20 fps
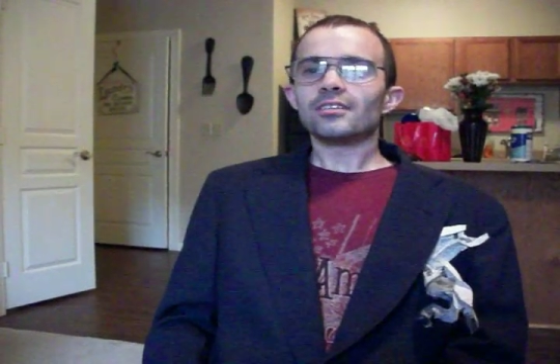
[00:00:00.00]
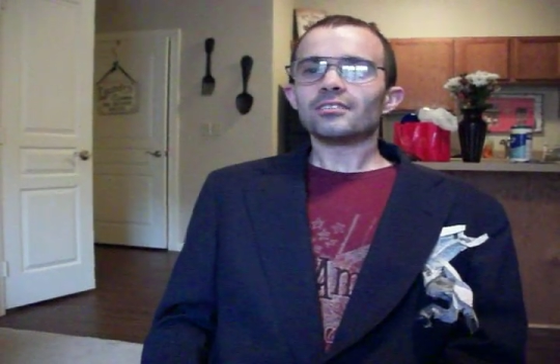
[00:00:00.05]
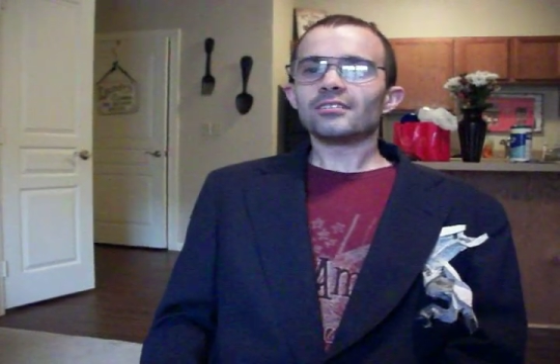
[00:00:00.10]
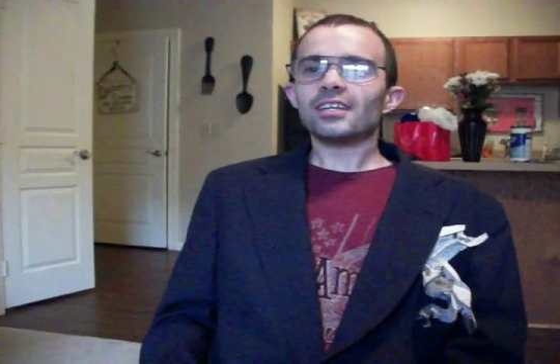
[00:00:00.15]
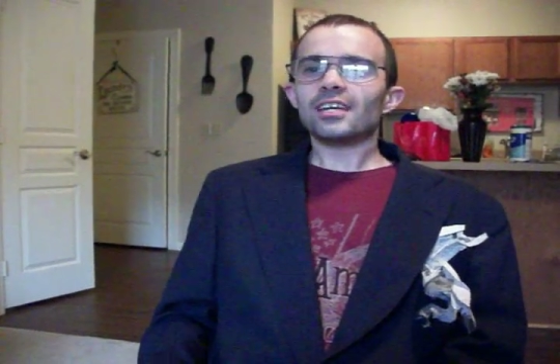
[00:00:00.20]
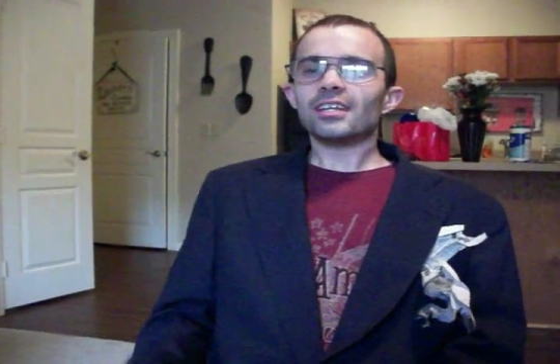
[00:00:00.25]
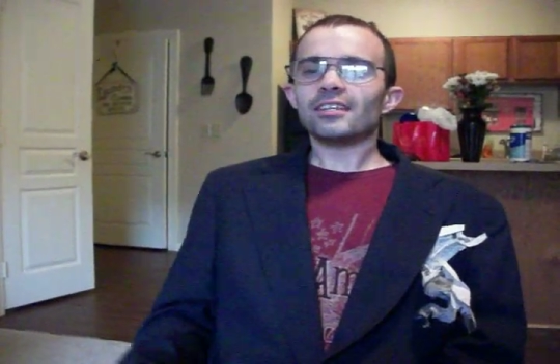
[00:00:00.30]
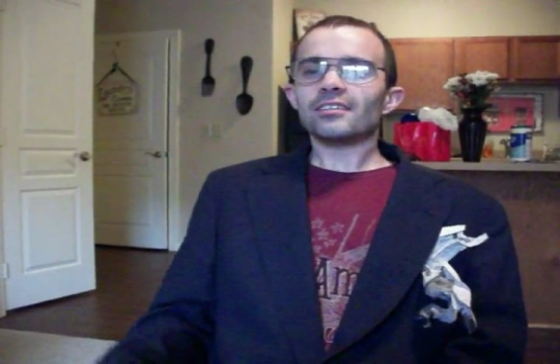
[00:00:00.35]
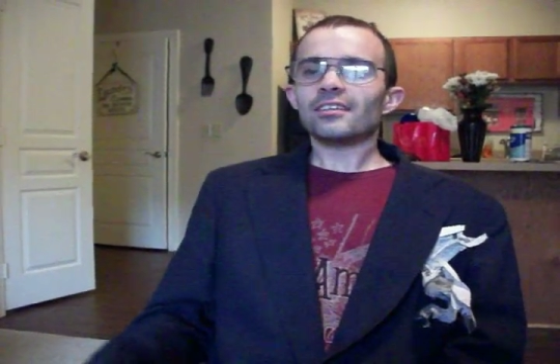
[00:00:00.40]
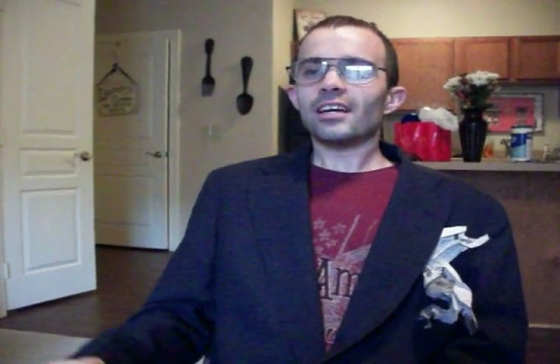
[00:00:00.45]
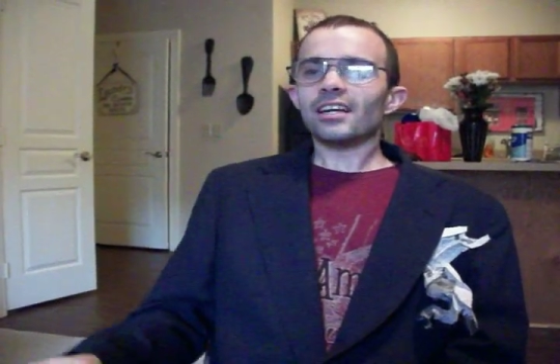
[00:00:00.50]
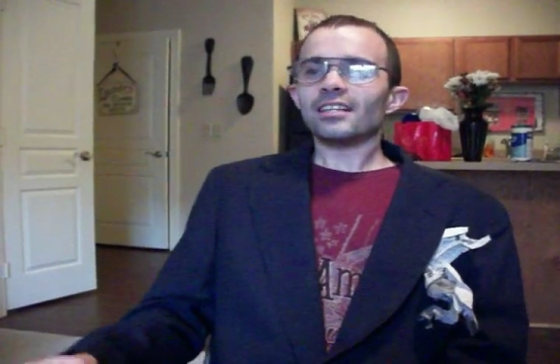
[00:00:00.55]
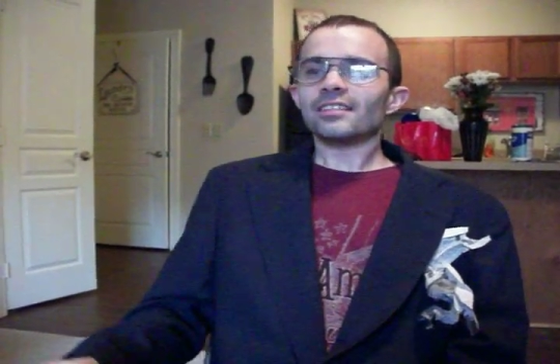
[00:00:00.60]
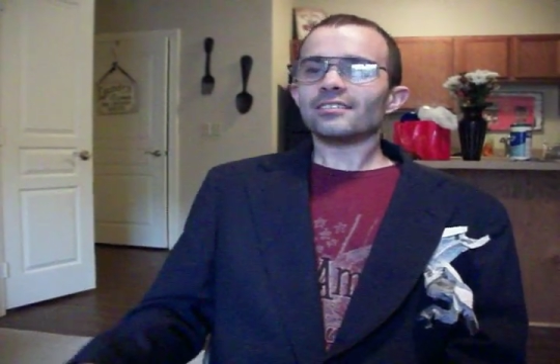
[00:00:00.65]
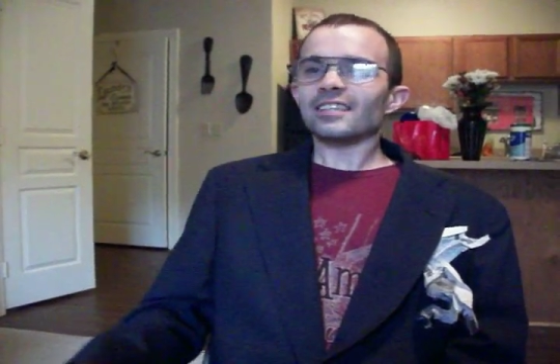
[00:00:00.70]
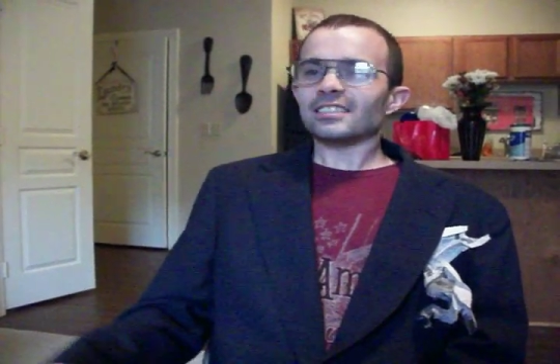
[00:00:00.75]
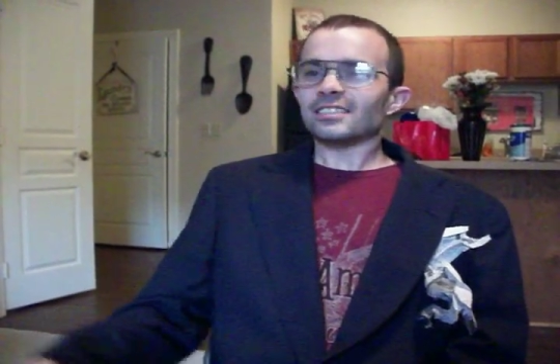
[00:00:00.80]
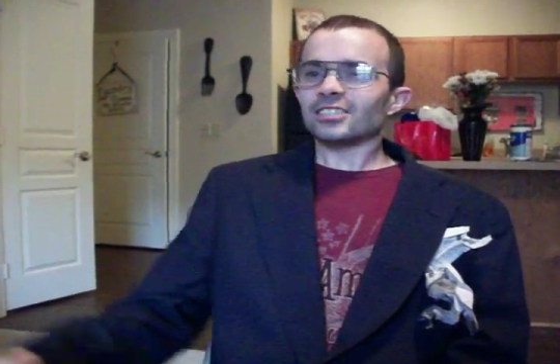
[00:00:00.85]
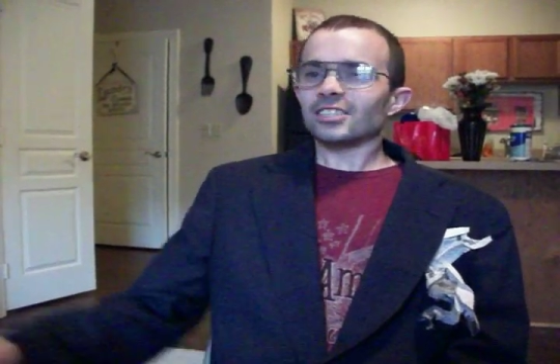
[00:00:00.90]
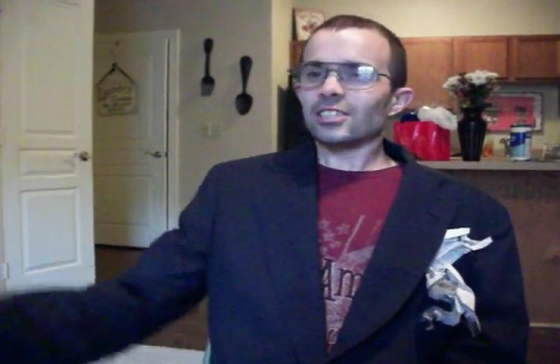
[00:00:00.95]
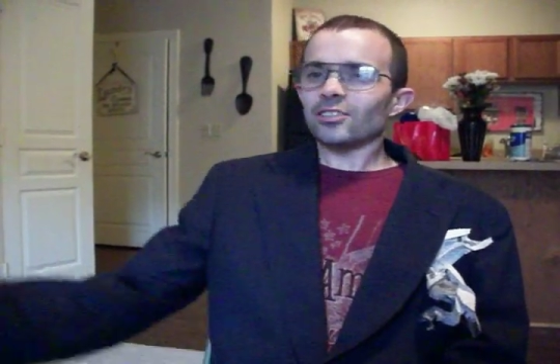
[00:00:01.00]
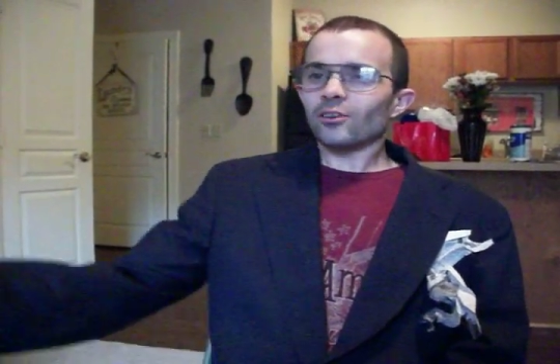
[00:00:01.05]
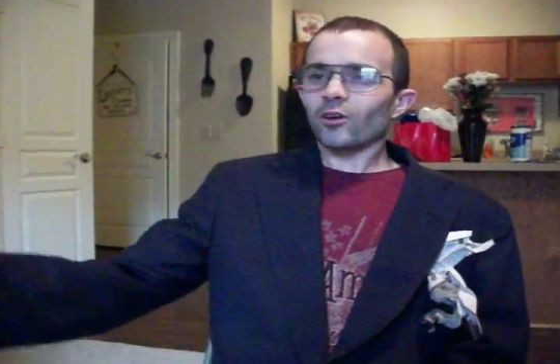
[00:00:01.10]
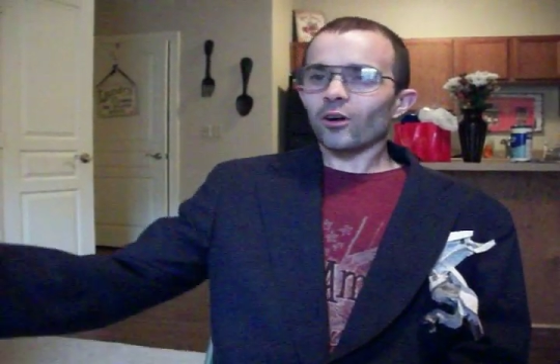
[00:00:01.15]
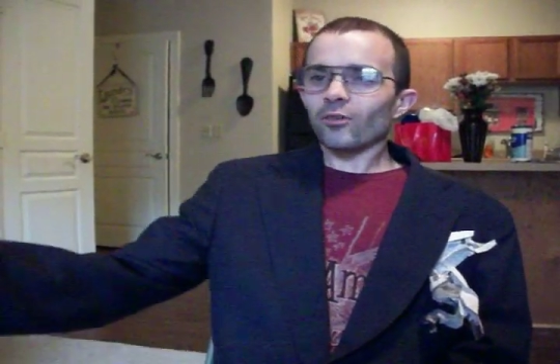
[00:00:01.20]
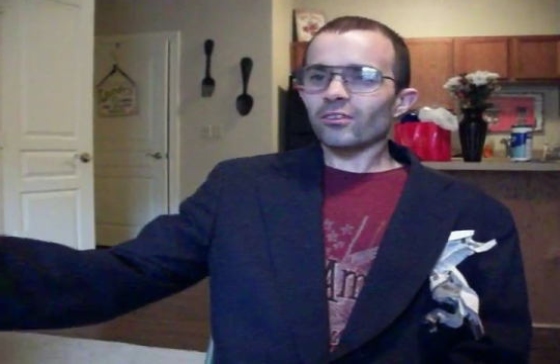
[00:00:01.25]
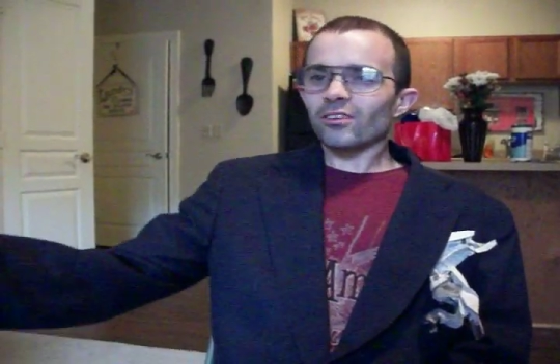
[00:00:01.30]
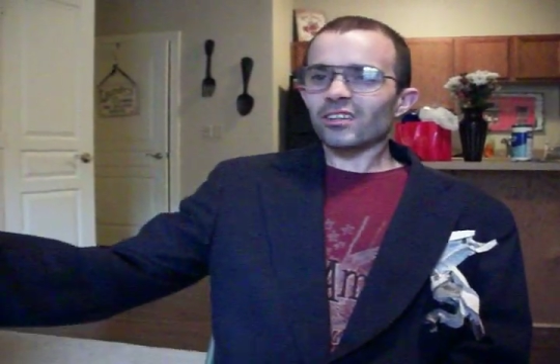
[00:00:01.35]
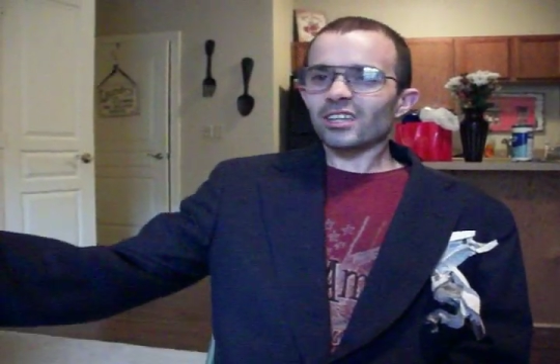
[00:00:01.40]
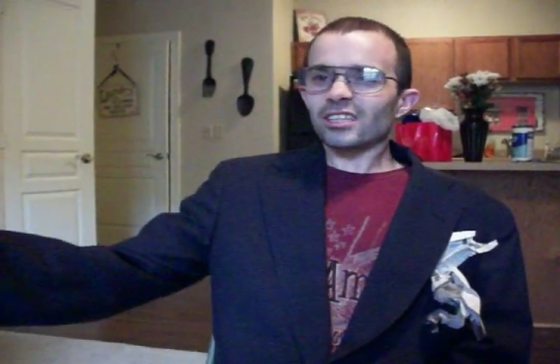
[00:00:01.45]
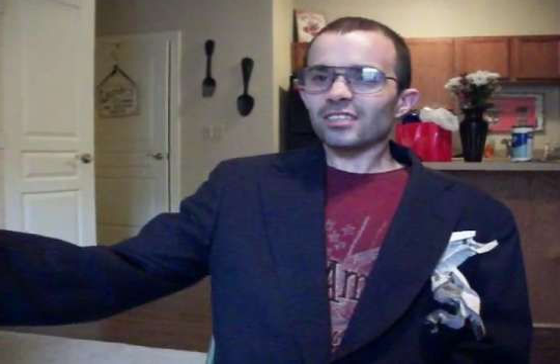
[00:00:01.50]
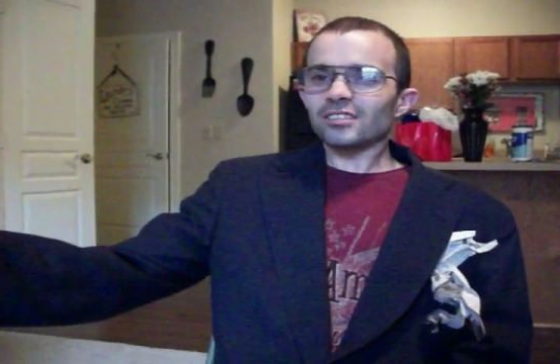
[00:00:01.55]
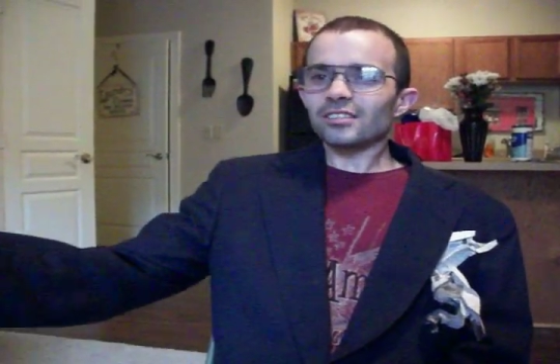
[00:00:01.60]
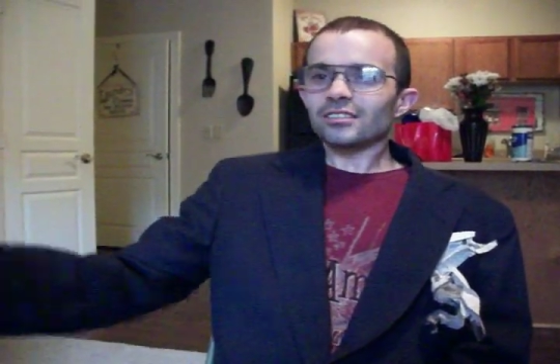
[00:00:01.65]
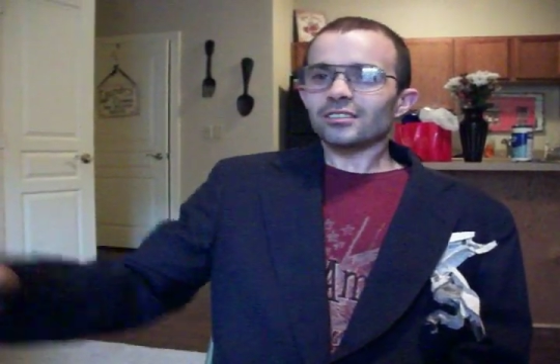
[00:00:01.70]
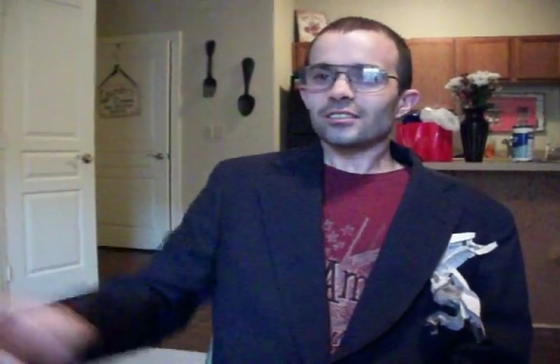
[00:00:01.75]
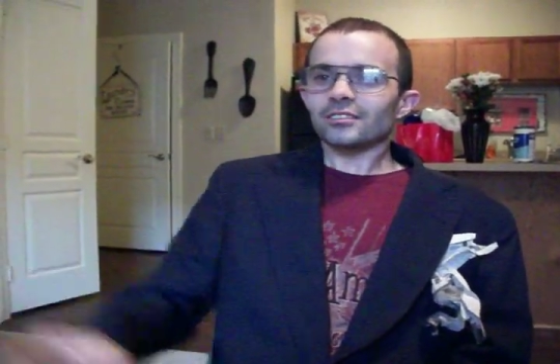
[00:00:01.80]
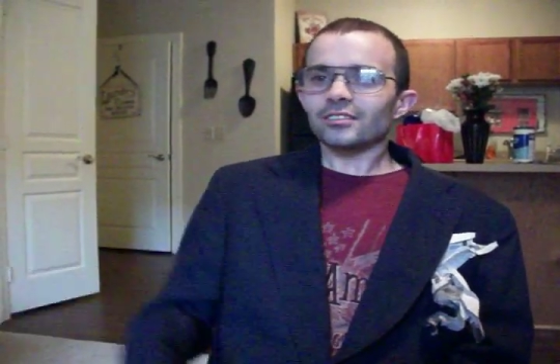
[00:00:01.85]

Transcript: That cheetah over there,